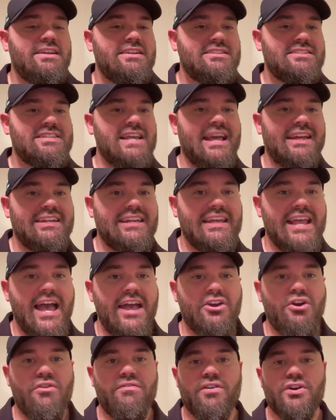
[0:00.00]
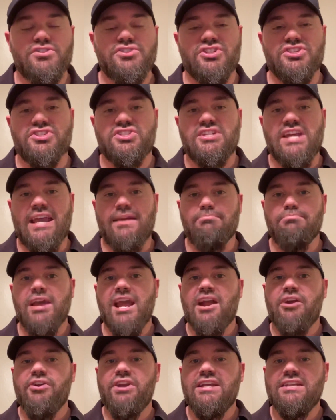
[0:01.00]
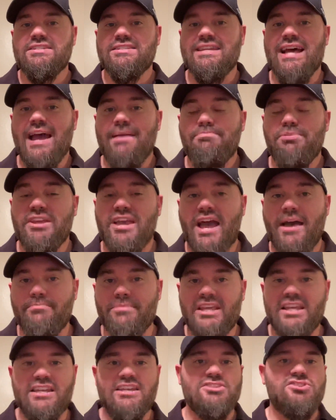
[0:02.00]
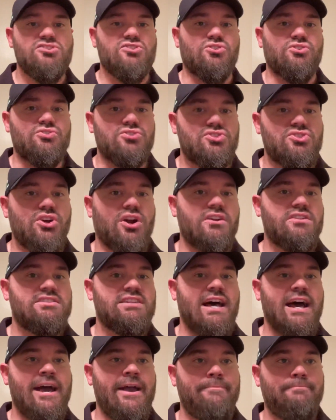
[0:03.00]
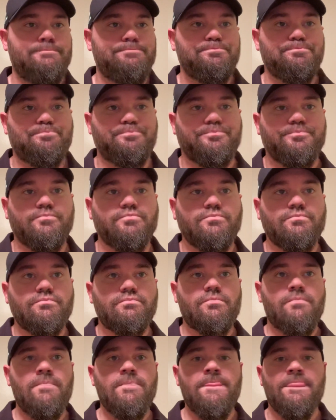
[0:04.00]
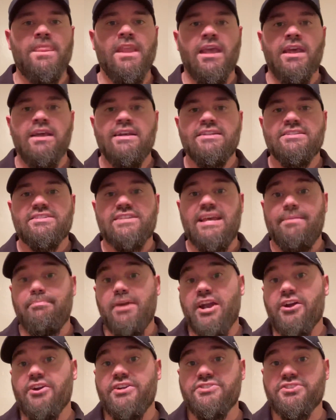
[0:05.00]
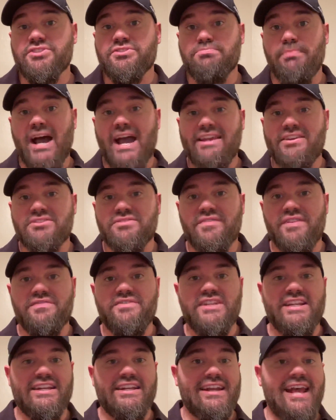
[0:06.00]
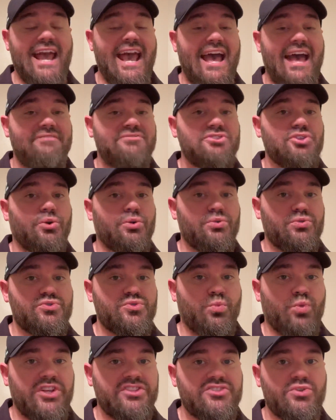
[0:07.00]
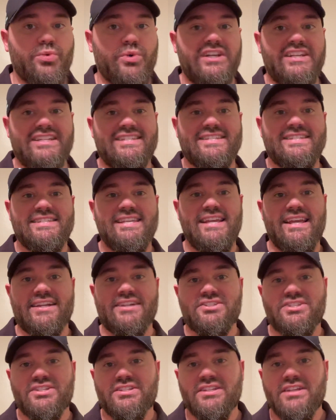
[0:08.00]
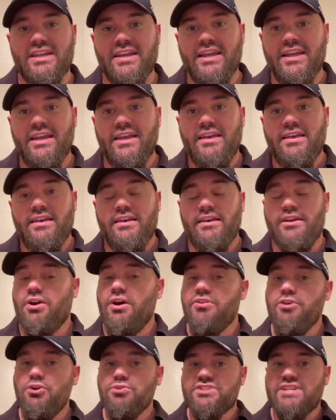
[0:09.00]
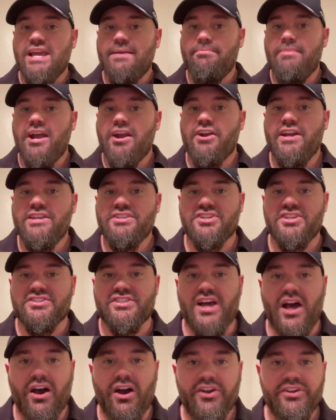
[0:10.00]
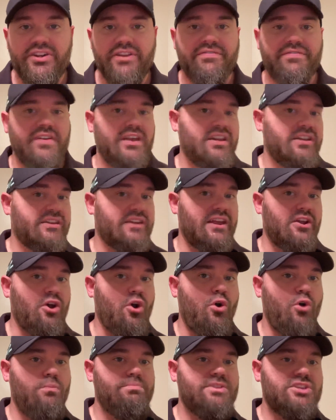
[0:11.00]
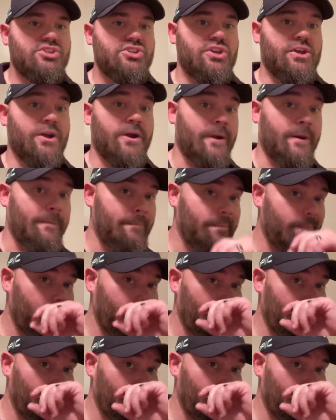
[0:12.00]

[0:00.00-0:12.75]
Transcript: San Diego versus St. Mary's, 9 p.m. Eastern start time. St. Mary's is minus 15.5, totals 126. And although St. Mary's is undefeated at home this year,